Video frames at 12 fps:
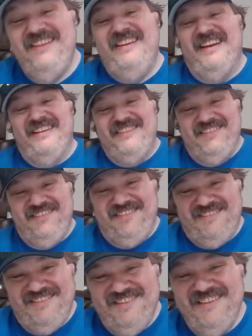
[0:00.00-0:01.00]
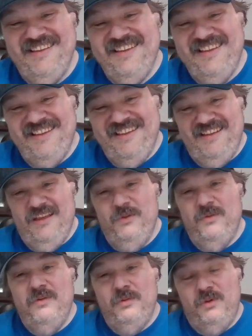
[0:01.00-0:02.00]

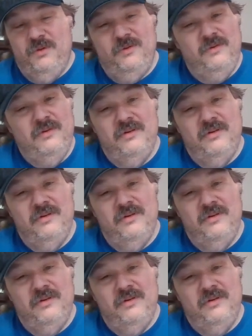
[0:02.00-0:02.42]
(silent)